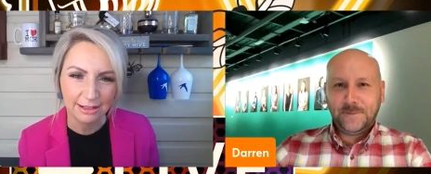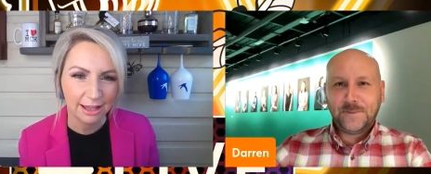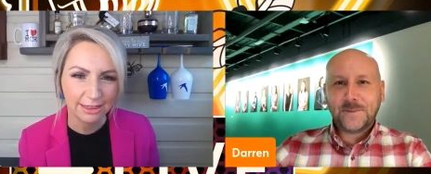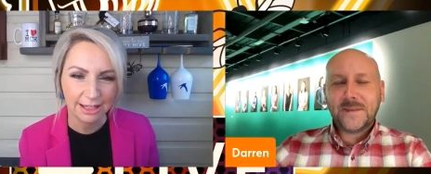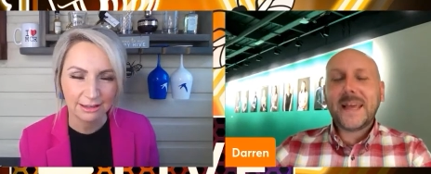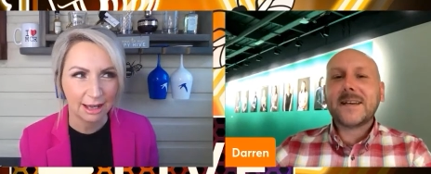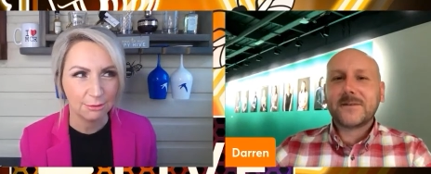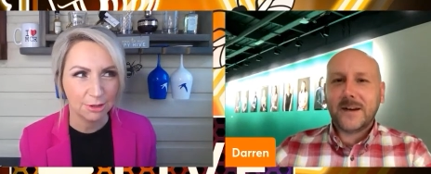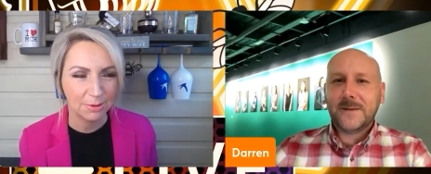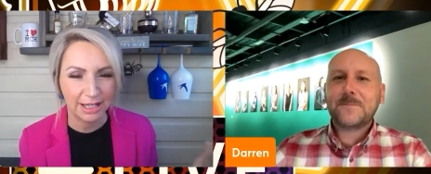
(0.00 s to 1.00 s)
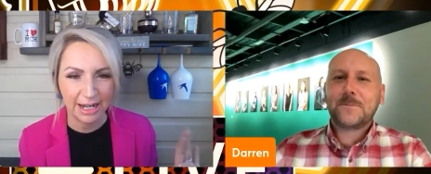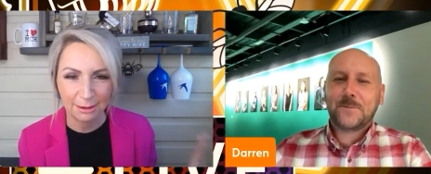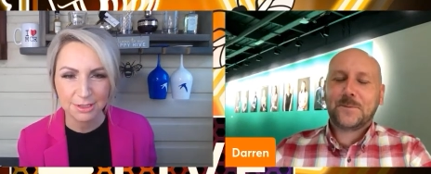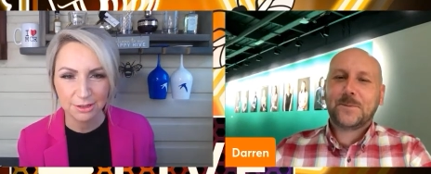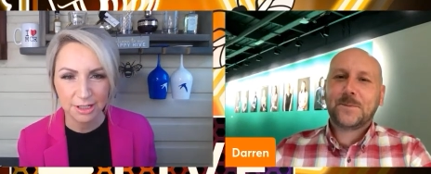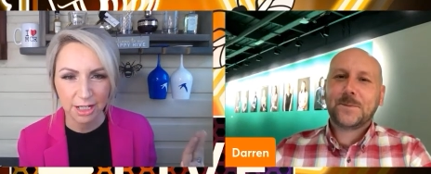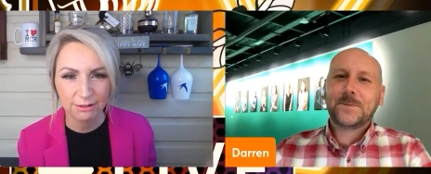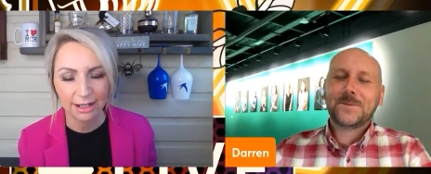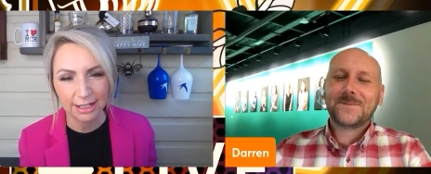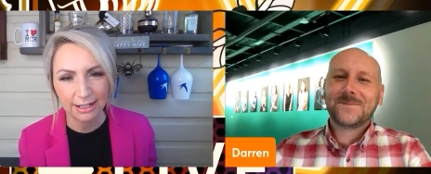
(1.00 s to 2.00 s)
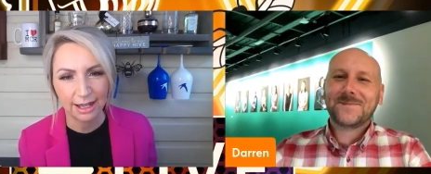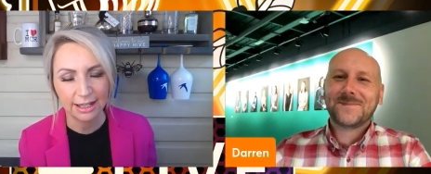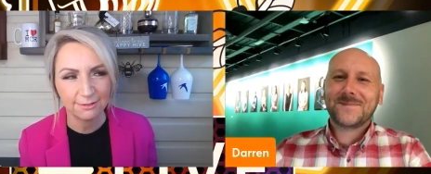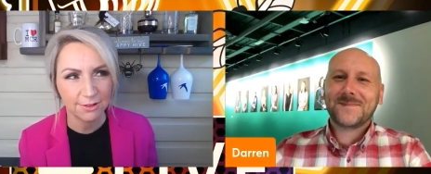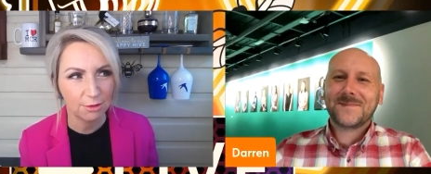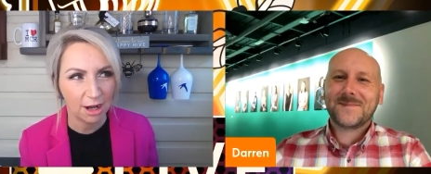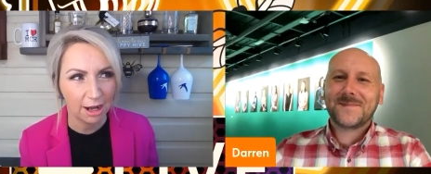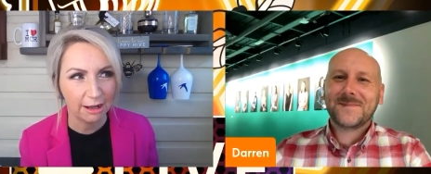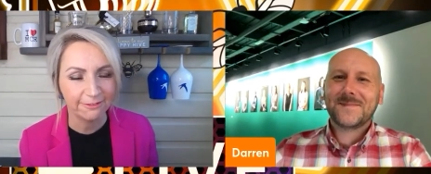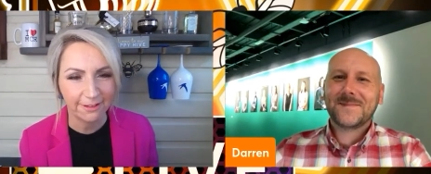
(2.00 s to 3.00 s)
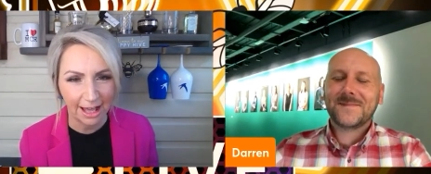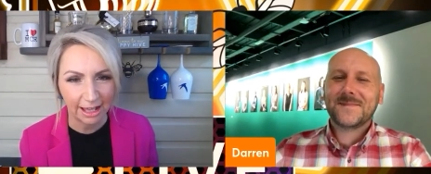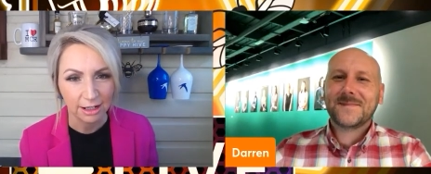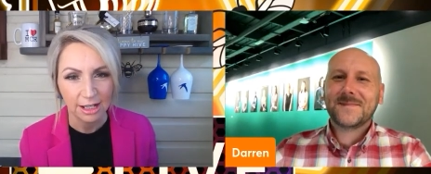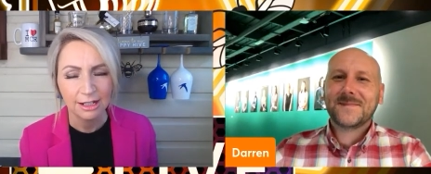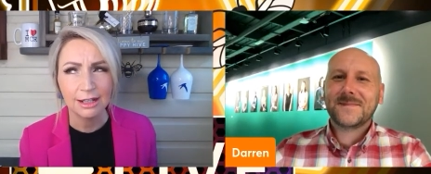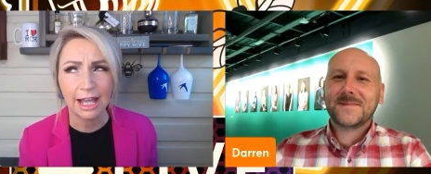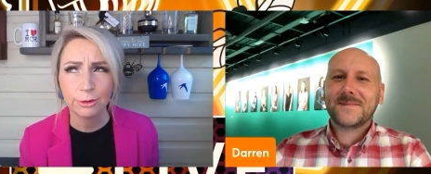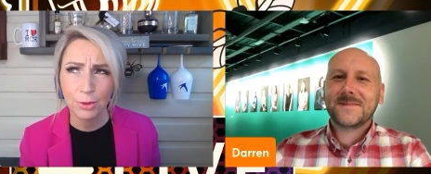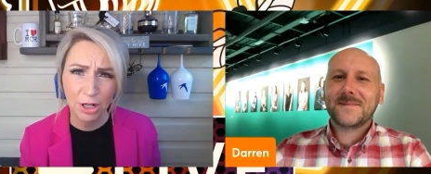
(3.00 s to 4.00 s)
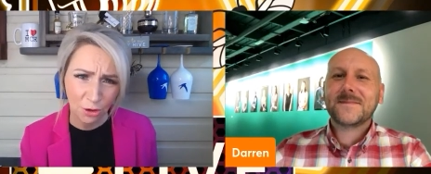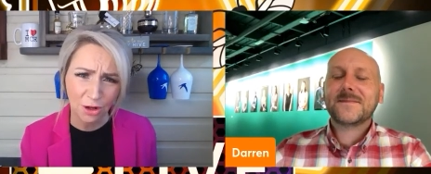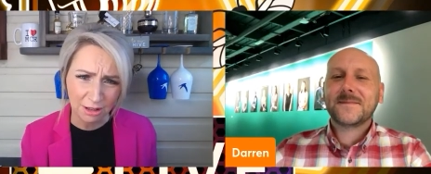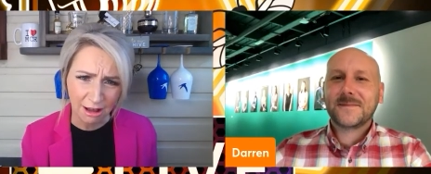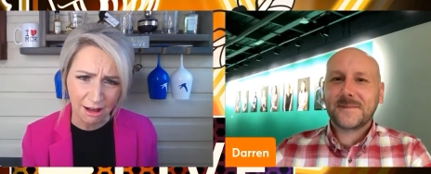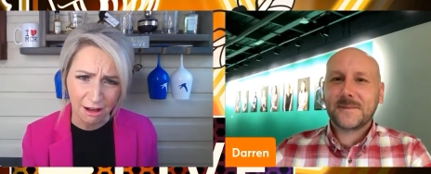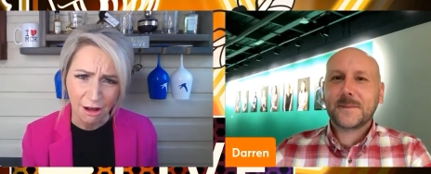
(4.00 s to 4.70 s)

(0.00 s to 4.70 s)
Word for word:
Speaker 1: I think that that's will be an absolutely cracking night if you are a fan, like we all are,